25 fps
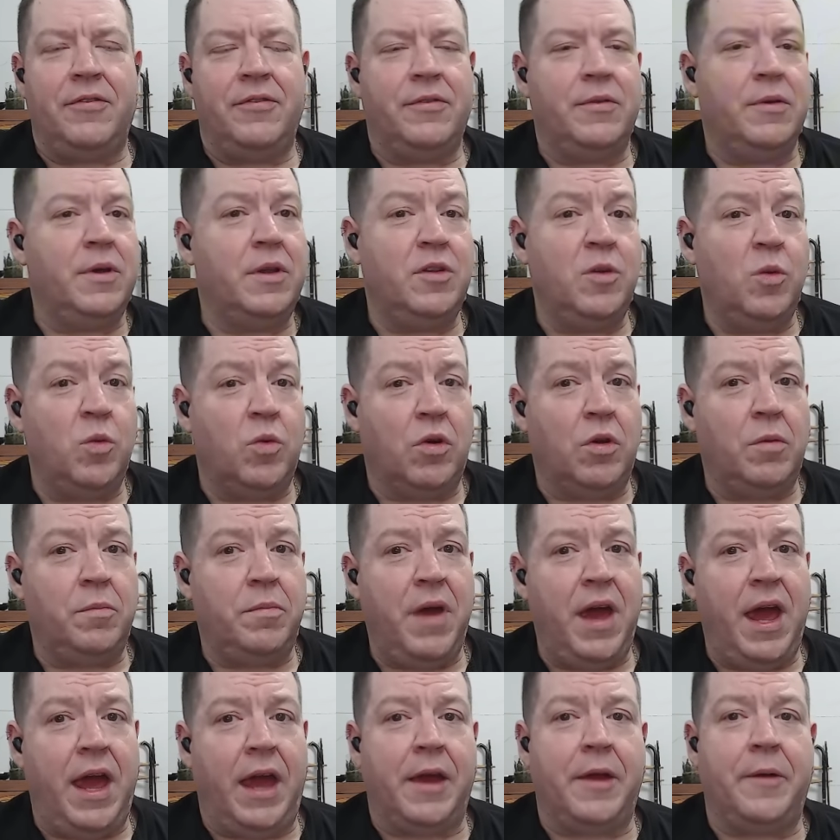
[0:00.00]
and the World
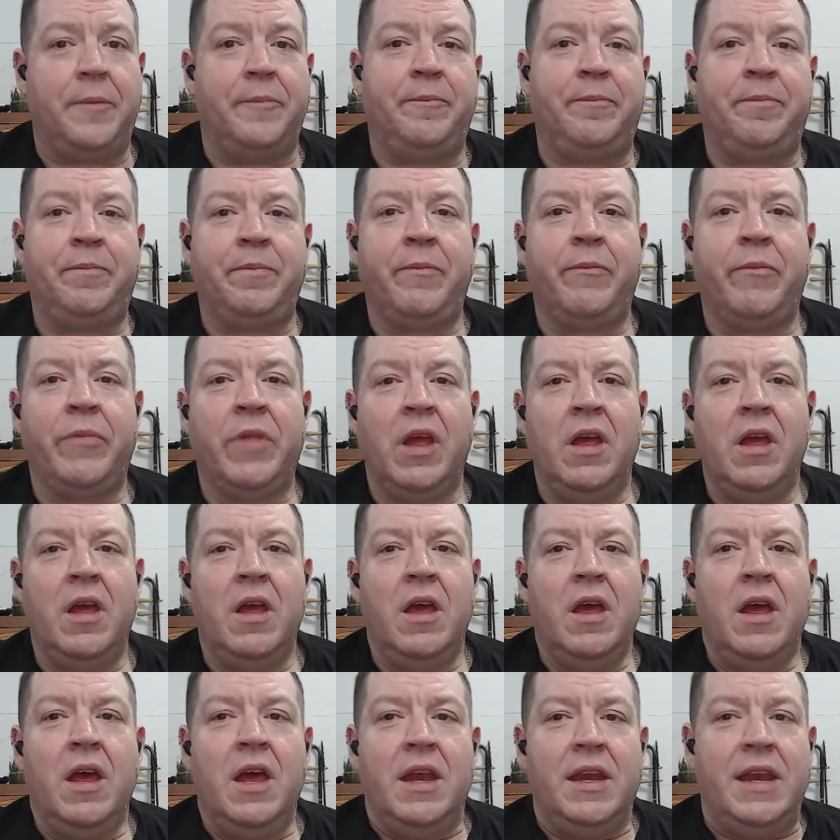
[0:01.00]
Bank.
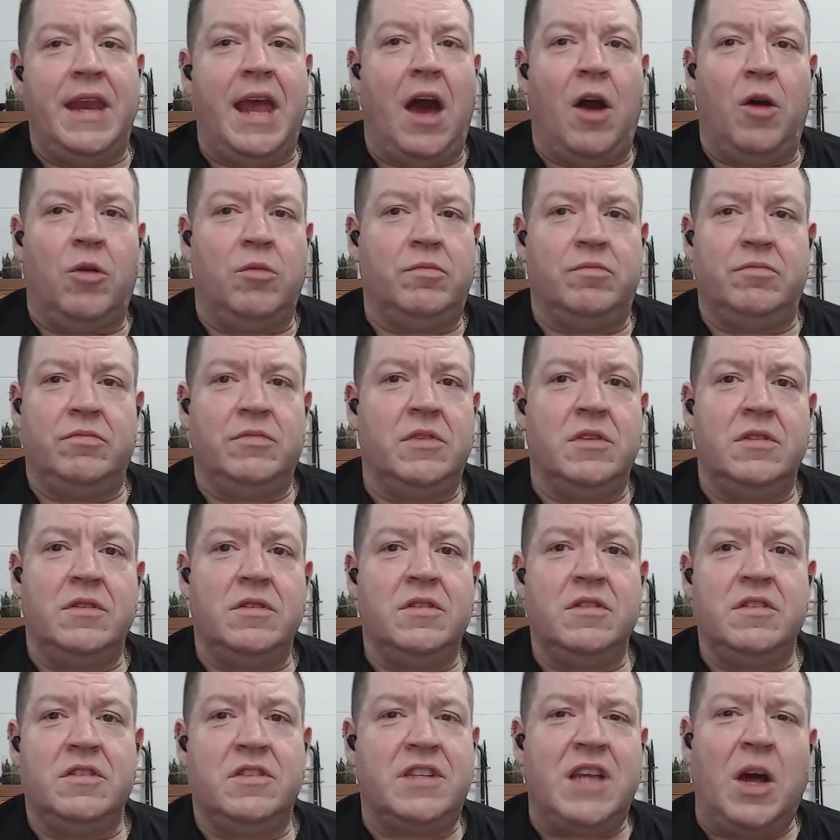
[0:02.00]
Now,
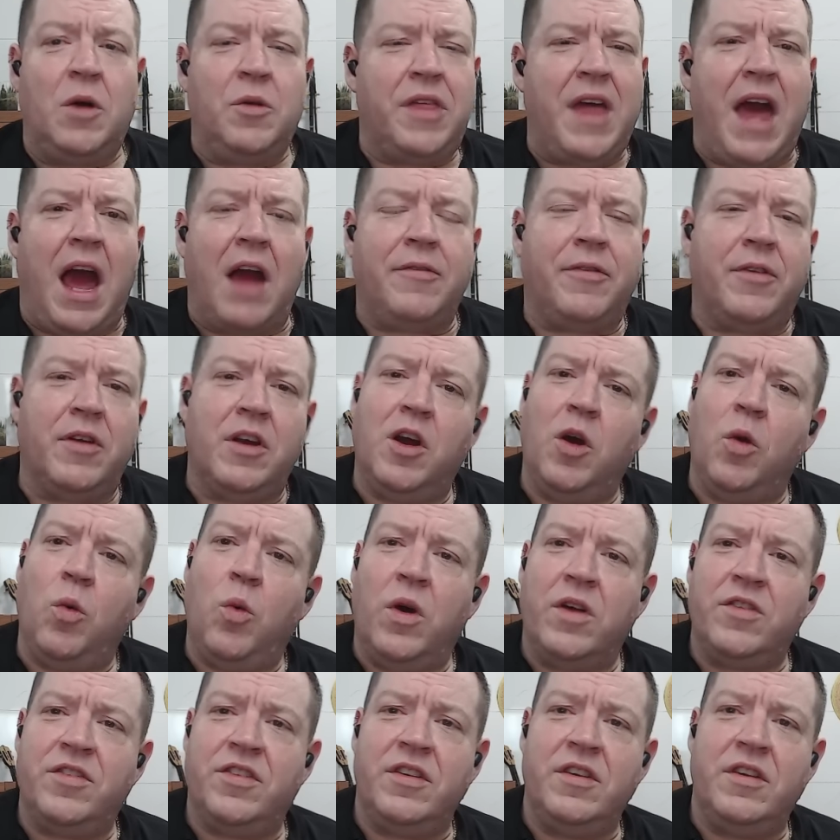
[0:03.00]
South Africa
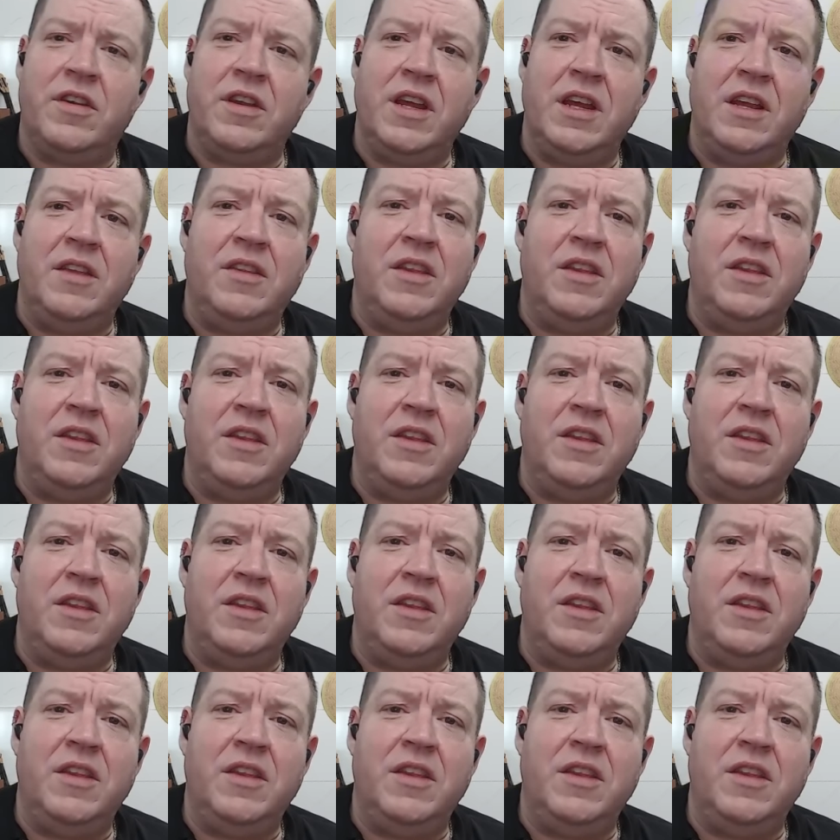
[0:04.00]
wasn't in the